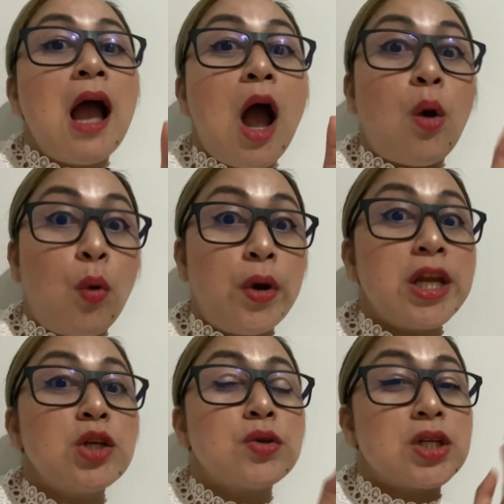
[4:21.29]

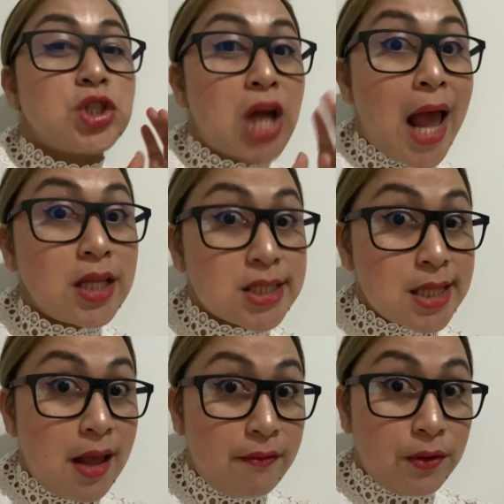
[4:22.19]
according to the child's
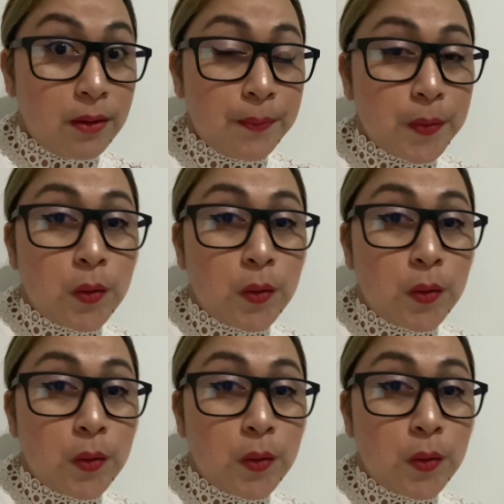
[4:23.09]
level.